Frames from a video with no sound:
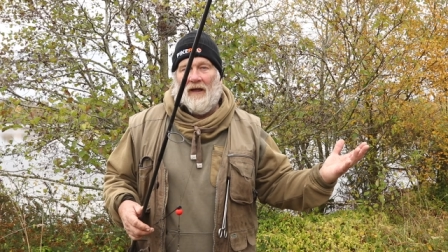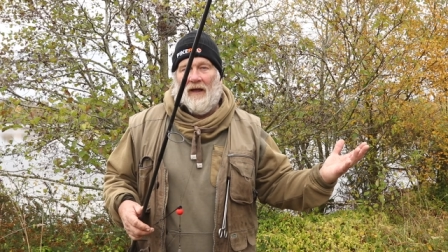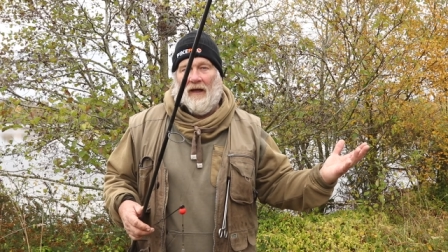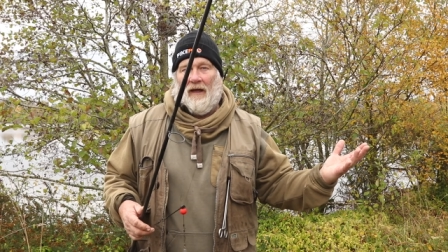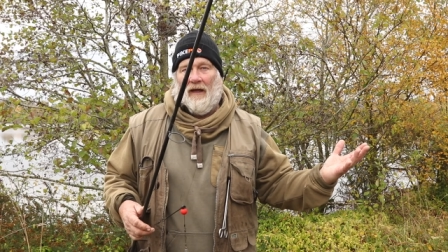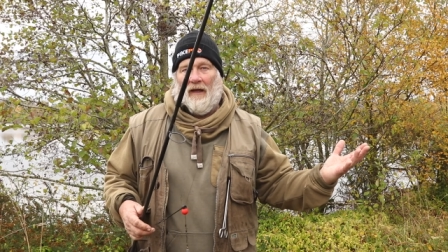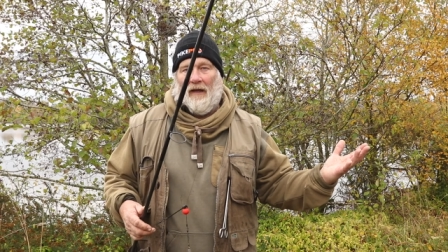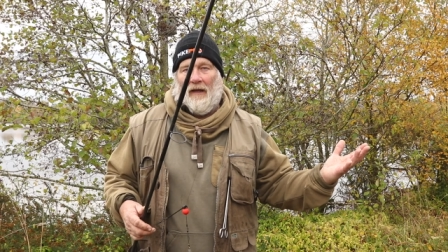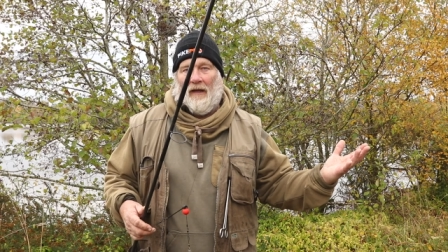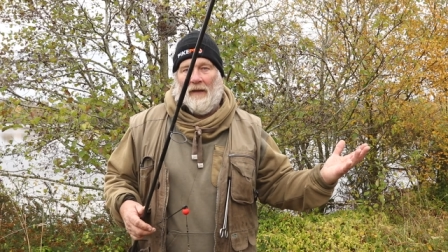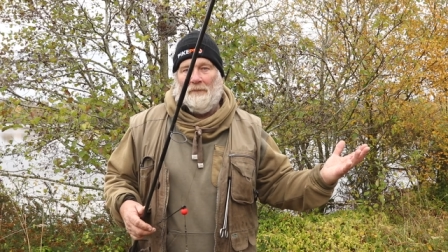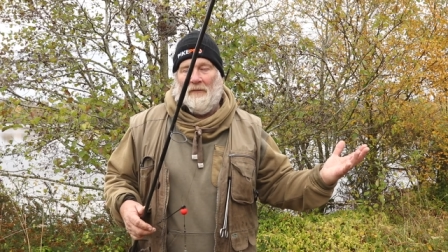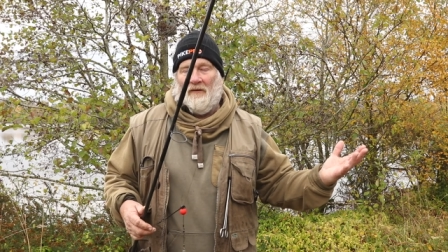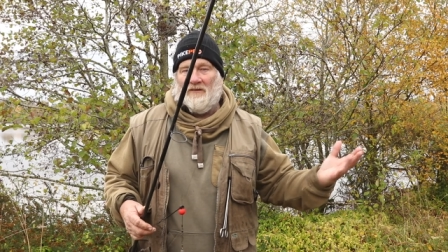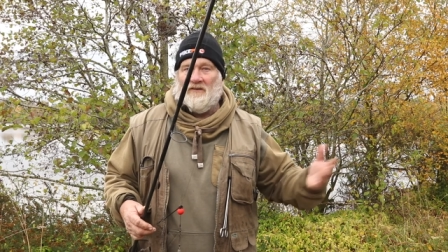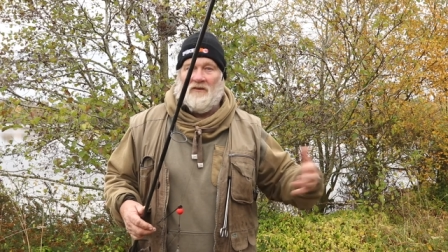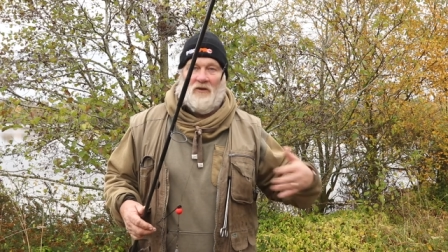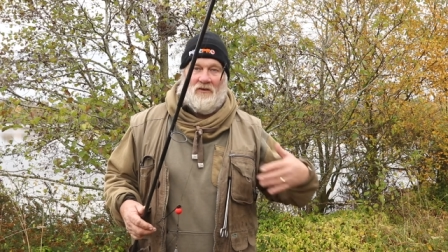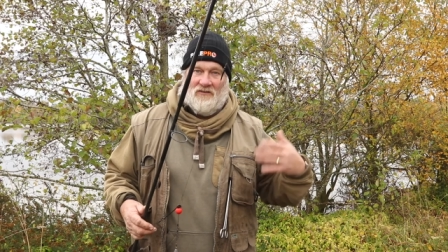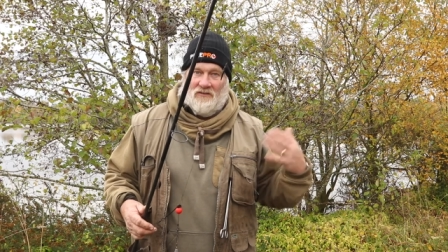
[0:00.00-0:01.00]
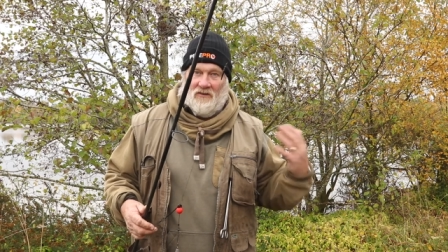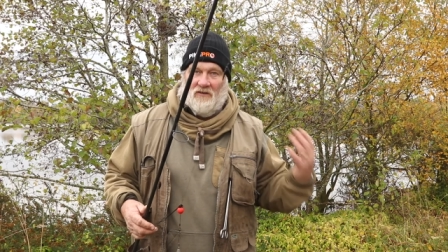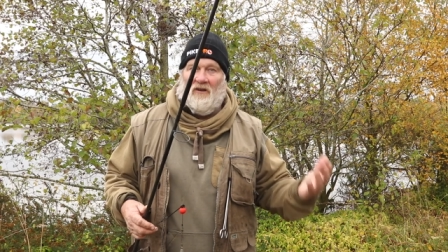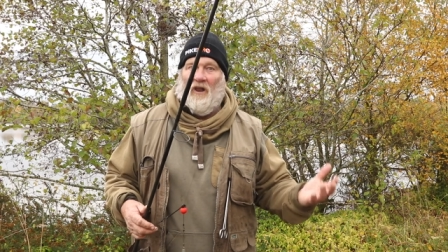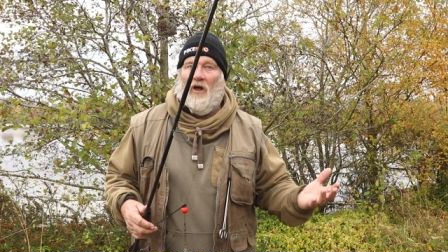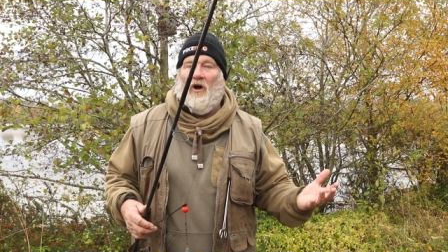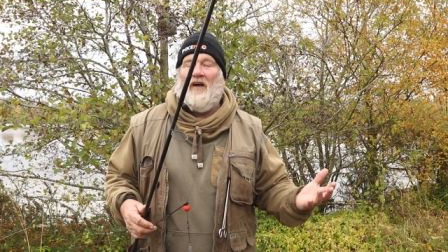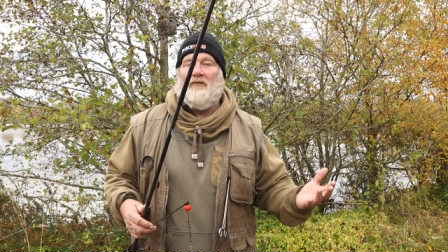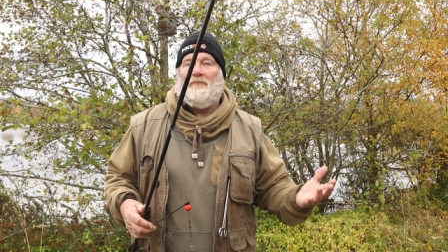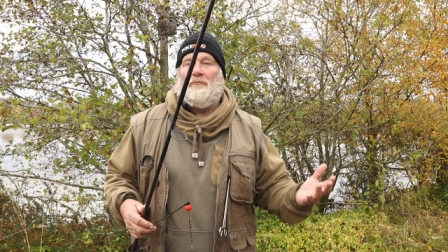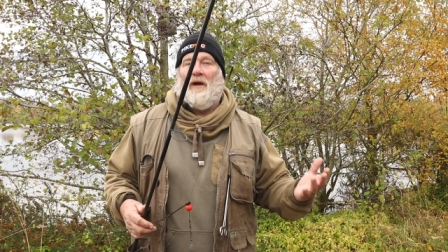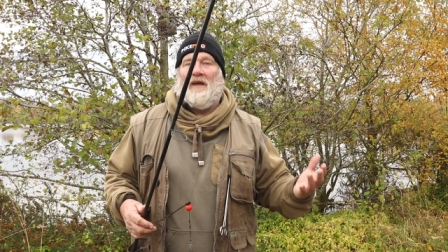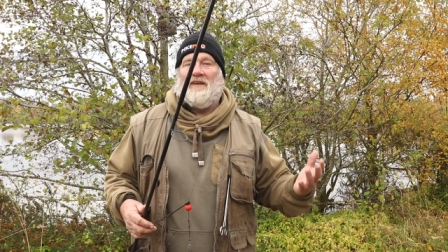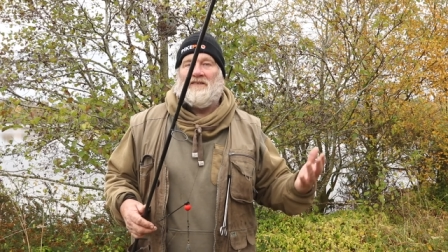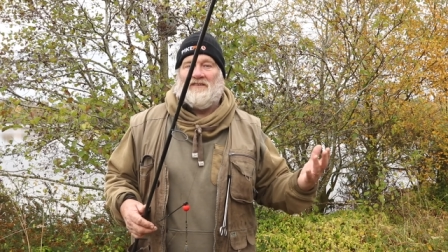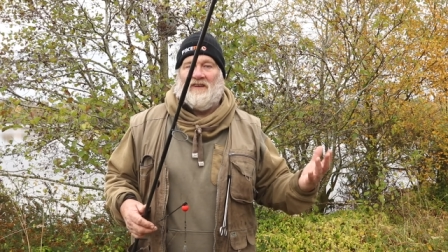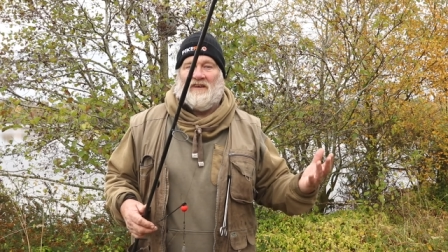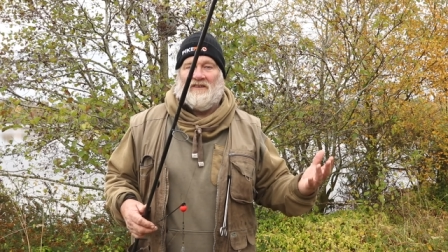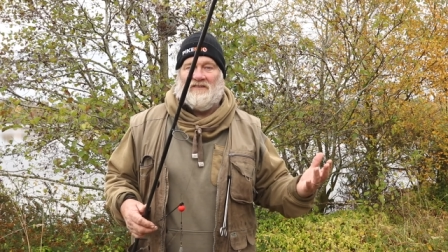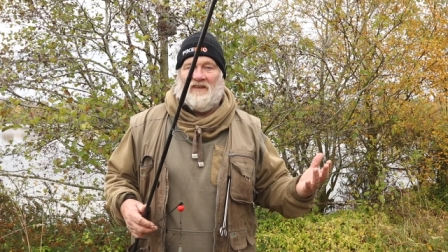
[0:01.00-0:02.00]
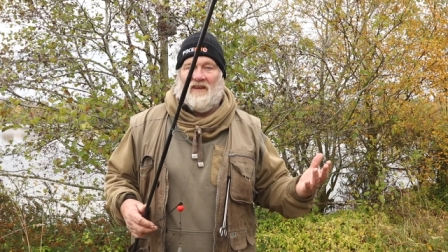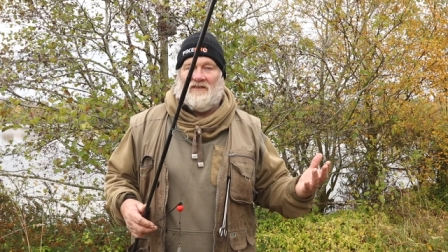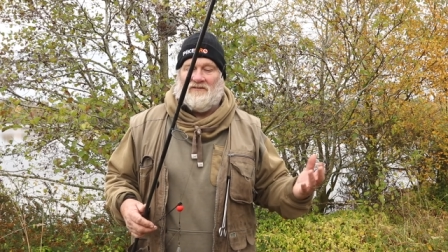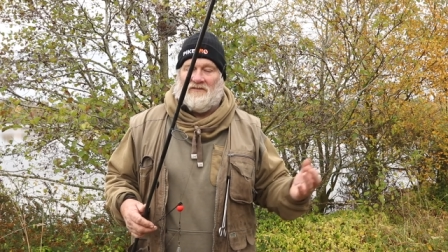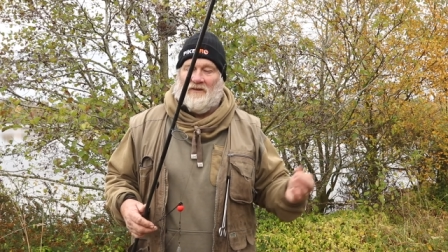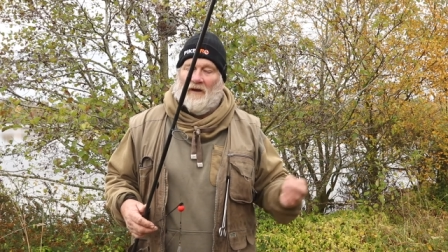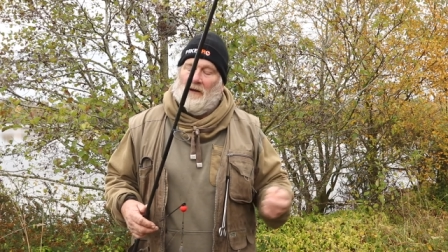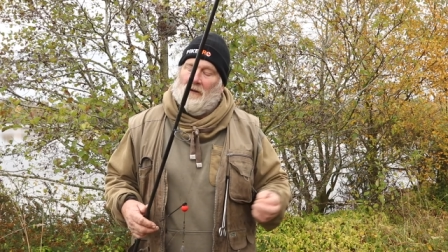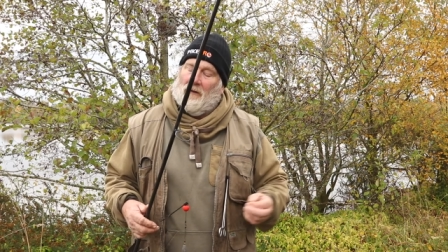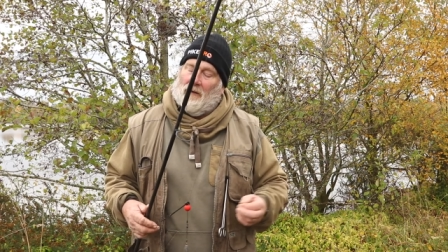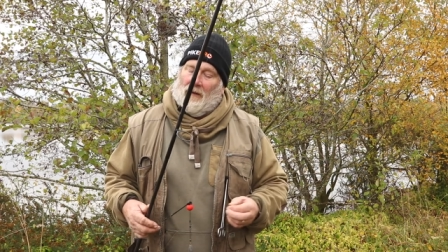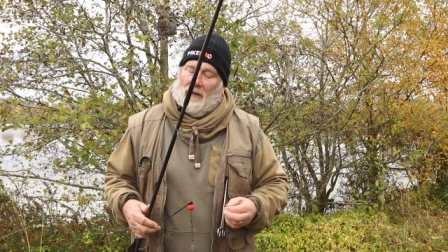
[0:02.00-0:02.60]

uh, paternostered live baits, et cetera.